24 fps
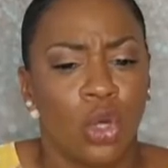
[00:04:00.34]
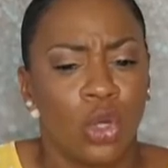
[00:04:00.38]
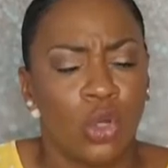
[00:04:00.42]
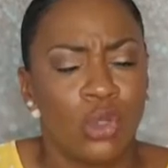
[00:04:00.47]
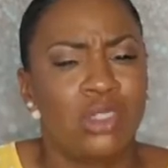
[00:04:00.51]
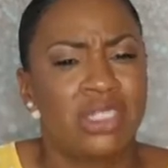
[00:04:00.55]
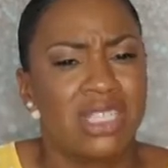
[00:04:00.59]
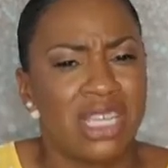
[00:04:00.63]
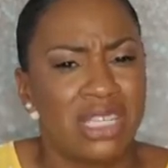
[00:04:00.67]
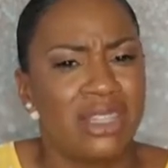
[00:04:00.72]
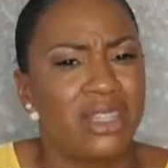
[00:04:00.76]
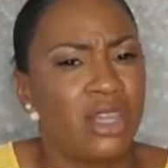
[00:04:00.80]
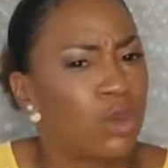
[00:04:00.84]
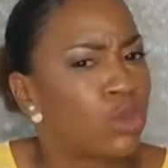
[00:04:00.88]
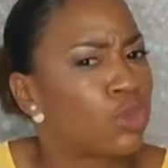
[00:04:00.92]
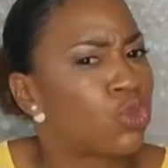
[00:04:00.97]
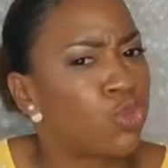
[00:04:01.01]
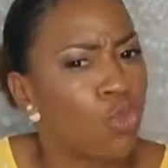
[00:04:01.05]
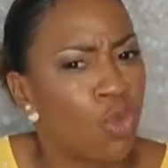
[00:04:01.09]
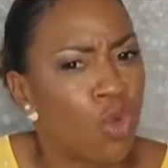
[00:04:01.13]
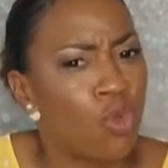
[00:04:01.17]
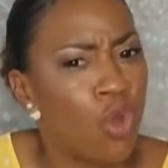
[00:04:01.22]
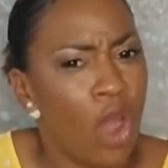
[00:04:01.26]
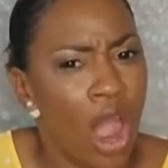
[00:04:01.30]
who did
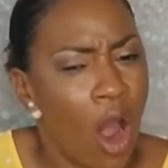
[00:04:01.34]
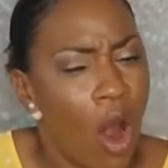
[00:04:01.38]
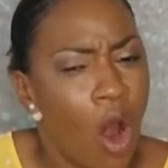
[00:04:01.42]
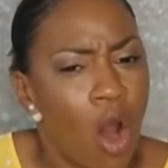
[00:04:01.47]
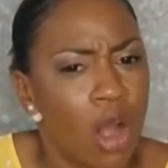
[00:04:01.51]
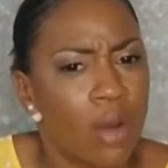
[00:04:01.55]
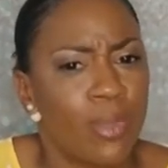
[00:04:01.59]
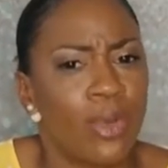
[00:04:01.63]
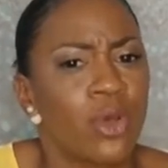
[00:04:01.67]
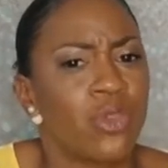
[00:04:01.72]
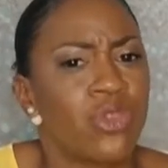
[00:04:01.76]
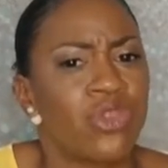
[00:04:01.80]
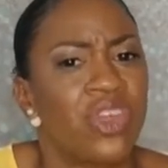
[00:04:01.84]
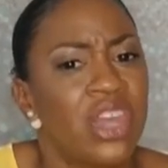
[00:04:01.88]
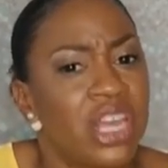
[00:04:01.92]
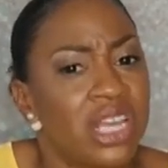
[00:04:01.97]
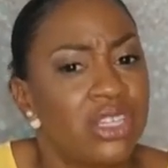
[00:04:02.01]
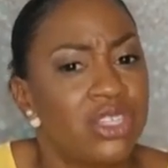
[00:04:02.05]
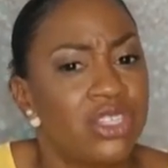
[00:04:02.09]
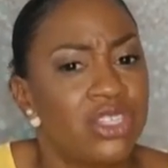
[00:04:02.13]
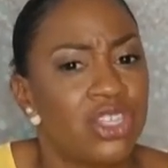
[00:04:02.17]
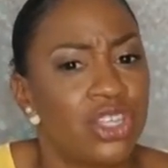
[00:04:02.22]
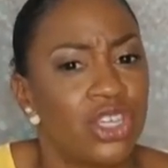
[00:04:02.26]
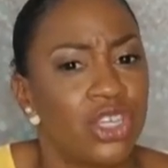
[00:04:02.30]
those horrible
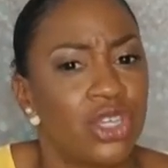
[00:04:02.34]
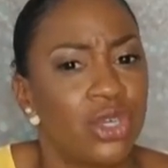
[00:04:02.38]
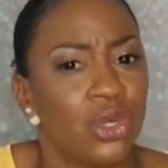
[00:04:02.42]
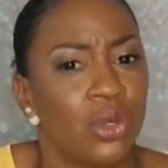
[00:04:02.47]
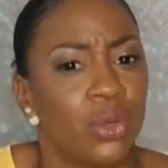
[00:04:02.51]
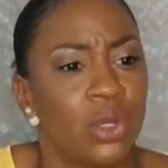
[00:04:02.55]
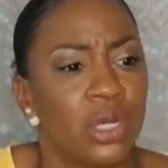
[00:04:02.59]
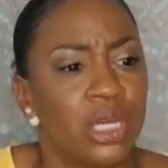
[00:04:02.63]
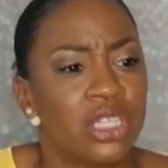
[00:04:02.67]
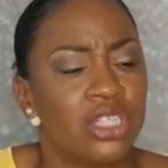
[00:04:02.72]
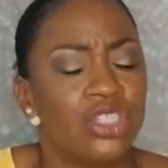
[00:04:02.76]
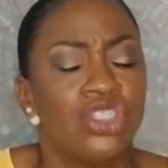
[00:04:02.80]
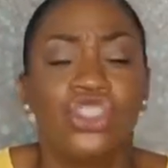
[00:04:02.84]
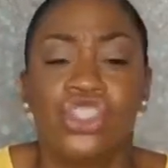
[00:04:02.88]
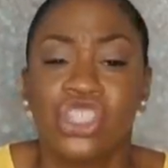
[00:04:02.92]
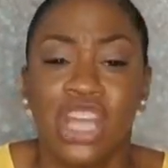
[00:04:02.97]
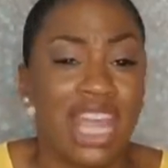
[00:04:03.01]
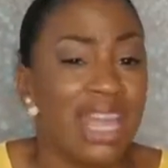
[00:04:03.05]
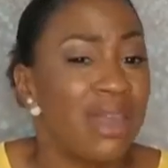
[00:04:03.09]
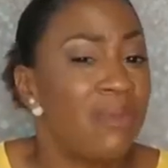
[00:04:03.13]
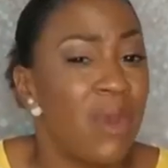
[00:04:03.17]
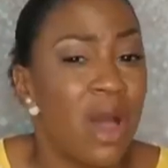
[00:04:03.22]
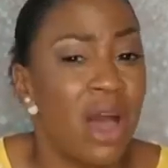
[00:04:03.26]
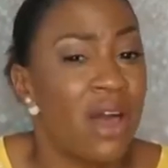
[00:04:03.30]
things to you.
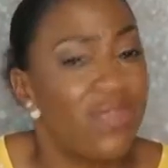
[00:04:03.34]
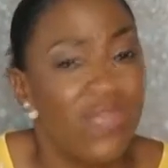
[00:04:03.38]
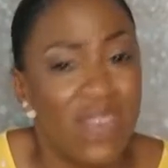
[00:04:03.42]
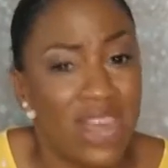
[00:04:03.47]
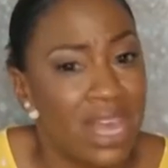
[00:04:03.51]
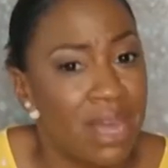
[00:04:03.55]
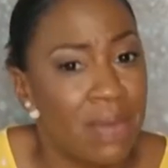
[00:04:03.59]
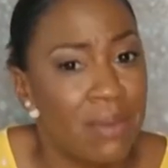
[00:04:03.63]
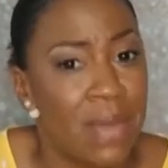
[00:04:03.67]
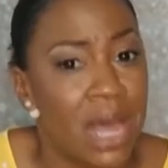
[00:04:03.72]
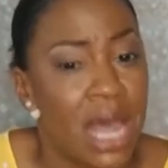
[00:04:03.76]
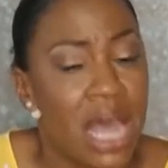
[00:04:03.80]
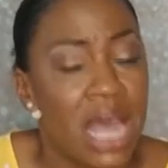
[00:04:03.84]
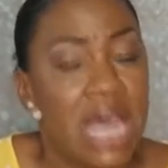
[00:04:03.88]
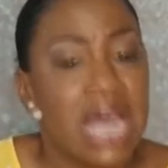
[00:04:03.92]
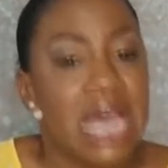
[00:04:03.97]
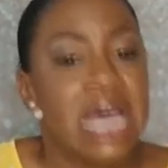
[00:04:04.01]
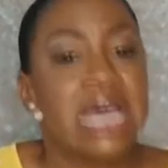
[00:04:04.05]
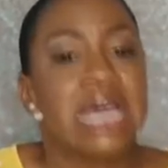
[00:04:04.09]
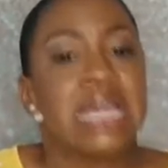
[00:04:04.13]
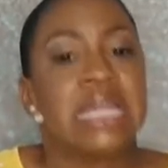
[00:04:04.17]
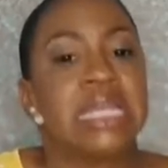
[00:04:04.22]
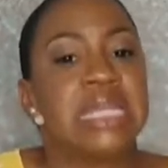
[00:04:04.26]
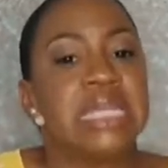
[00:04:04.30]
Shame on them,
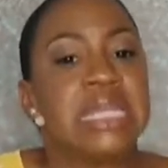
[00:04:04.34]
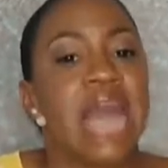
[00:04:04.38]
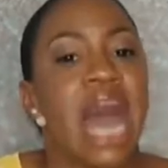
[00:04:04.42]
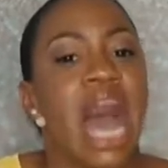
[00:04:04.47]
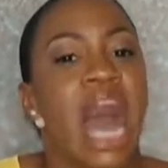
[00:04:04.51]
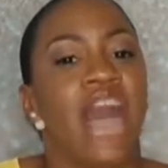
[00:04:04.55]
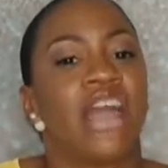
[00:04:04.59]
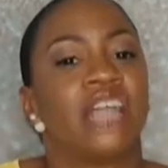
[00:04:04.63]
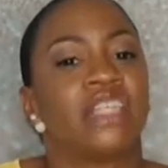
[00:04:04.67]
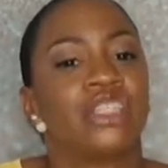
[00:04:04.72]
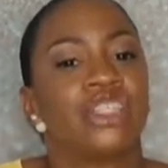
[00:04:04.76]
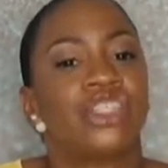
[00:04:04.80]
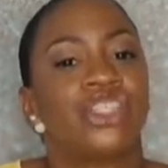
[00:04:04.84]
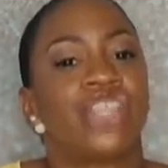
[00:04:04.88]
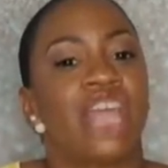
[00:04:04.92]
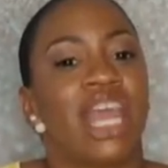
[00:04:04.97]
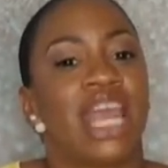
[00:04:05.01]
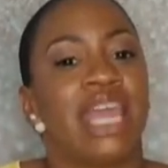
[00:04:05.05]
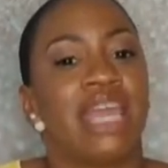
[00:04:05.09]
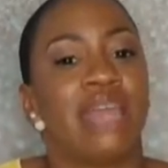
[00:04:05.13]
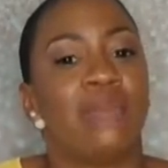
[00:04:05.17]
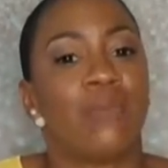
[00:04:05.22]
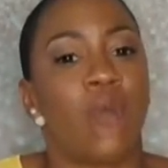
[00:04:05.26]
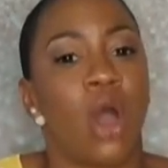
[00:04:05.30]
not
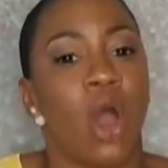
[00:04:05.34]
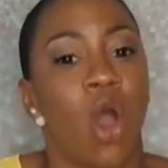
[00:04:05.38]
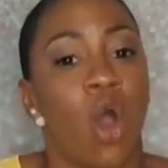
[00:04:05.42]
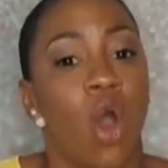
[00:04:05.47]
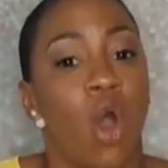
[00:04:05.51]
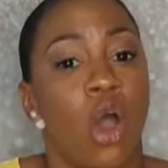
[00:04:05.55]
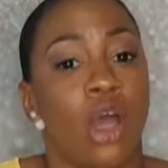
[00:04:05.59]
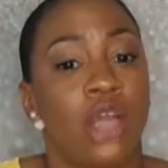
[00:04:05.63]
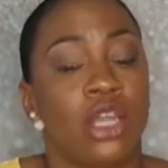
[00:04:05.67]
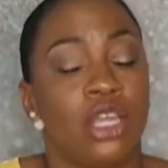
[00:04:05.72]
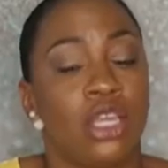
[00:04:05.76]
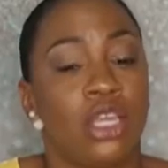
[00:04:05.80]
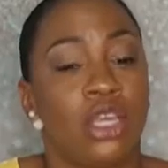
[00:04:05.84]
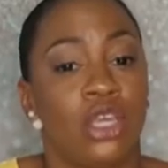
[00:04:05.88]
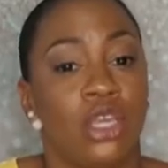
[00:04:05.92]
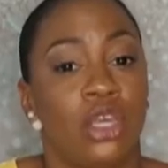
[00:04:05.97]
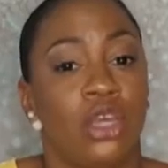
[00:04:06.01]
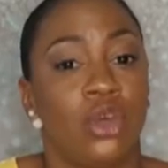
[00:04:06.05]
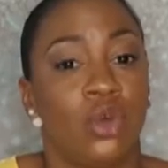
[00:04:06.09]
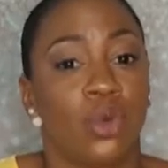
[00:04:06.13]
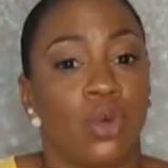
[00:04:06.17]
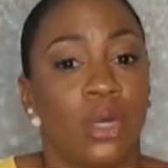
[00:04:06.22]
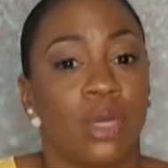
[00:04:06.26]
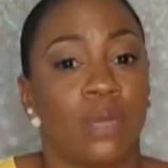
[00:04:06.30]
shame on
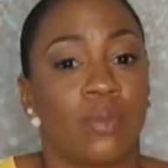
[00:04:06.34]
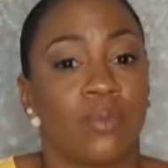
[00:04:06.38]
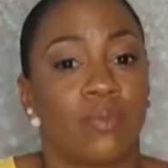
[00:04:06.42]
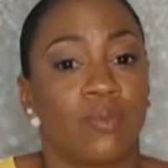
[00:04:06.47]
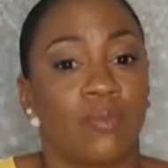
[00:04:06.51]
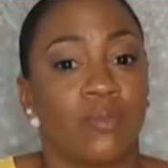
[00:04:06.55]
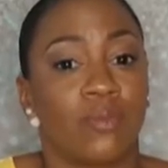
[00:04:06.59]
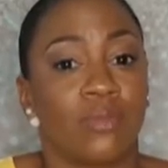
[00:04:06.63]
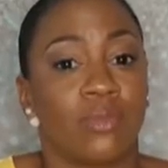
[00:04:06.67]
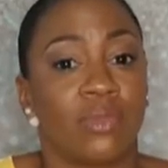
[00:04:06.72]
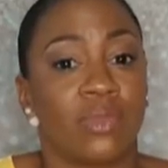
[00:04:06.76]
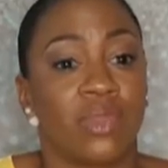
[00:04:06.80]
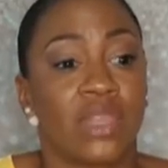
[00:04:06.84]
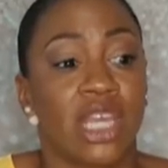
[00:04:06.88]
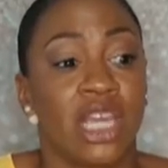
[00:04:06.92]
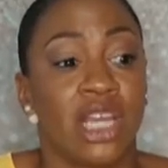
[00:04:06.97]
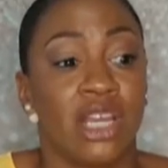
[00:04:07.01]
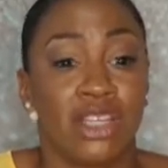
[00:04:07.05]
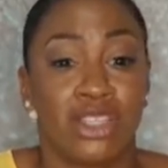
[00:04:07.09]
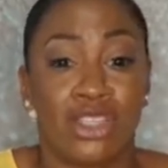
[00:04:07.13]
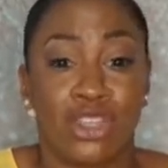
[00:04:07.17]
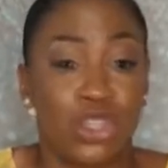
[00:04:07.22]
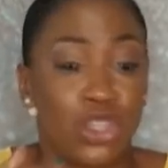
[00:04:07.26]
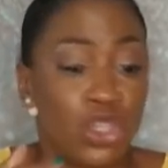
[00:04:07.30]
you.
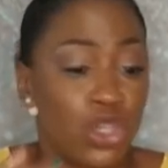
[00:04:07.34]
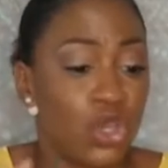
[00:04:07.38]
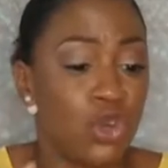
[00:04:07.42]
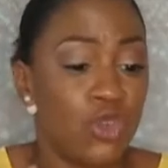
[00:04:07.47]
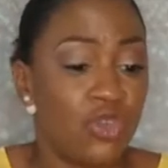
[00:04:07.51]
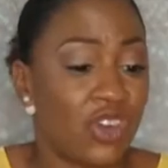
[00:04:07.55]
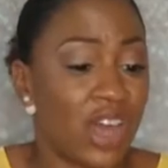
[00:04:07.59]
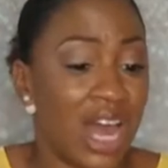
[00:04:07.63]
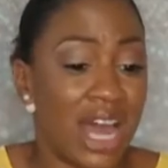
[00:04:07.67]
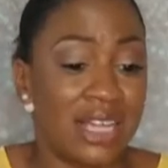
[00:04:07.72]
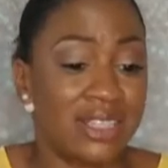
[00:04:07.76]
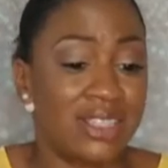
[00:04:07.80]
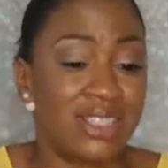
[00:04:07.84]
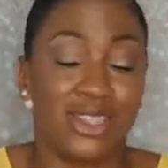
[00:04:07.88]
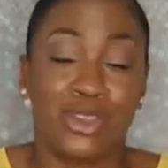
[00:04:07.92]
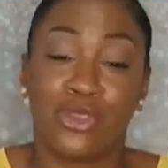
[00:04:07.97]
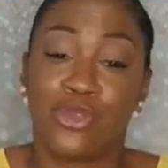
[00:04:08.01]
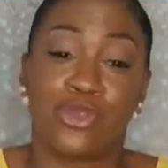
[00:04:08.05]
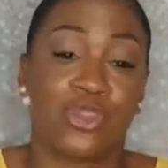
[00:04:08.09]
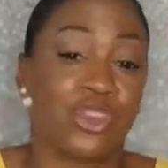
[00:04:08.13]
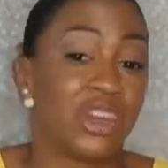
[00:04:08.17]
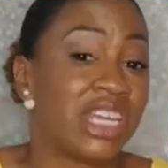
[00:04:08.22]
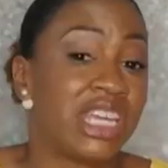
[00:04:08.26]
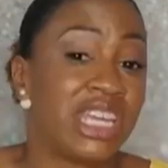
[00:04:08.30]
So you've got to
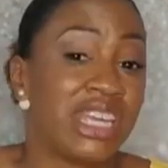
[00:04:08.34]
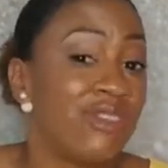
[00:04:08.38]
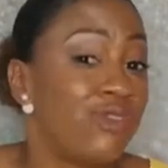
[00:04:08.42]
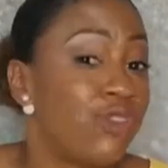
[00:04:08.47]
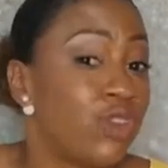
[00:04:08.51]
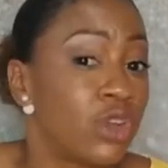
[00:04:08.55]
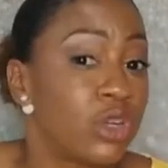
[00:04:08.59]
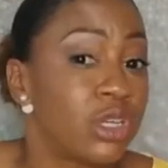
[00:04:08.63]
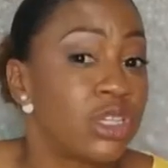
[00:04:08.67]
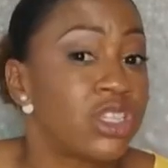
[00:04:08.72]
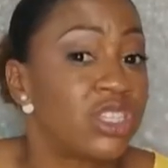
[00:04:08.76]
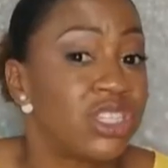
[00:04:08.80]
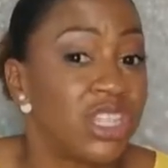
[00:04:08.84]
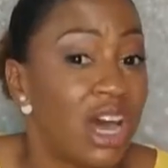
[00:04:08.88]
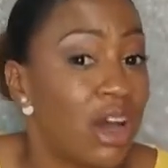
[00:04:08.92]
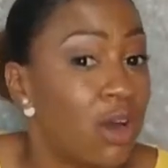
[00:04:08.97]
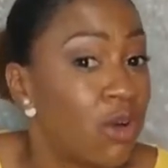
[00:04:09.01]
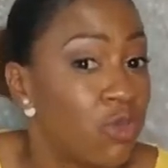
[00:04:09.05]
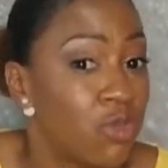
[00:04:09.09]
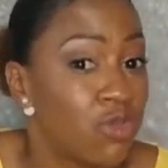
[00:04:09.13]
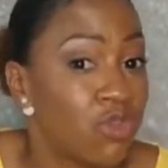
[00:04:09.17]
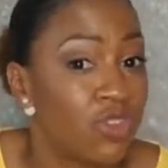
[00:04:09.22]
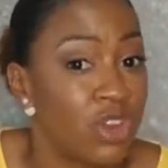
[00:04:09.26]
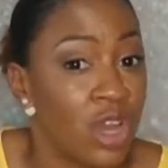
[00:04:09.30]
forgive
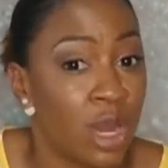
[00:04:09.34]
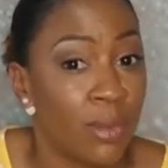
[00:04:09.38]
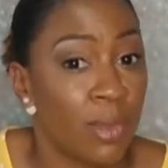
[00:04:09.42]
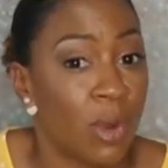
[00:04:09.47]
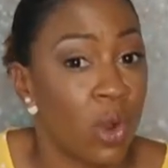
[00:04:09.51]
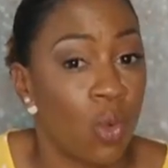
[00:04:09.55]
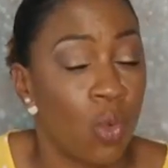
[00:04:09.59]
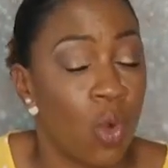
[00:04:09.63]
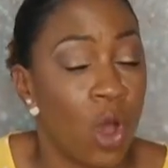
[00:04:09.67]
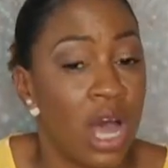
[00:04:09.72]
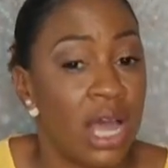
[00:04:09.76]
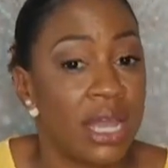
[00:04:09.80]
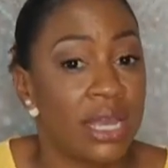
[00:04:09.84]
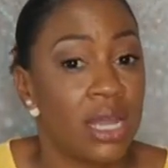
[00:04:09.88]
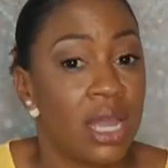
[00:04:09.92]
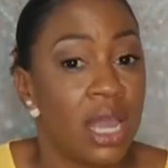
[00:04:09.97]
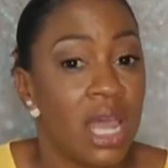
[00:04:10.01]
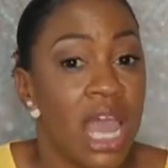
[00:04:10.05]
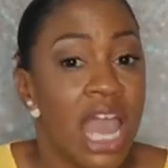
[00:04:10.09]
yourself, number one.